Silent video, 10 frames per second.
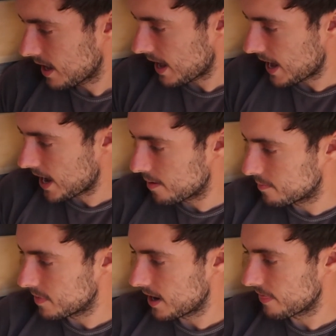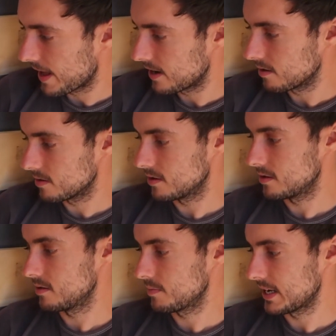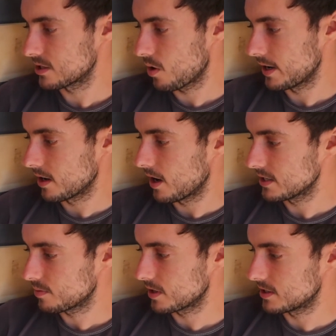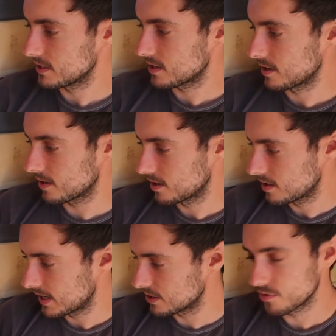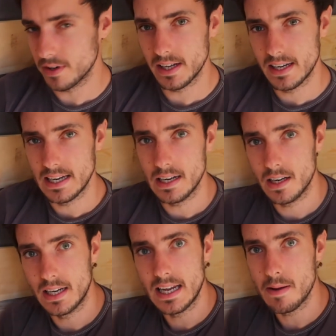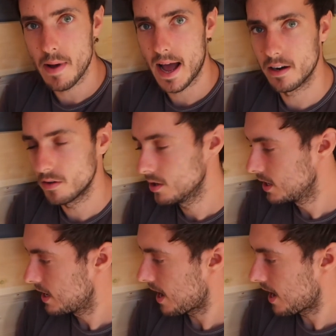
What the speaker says: But it's quite nice because it's a really neat panel.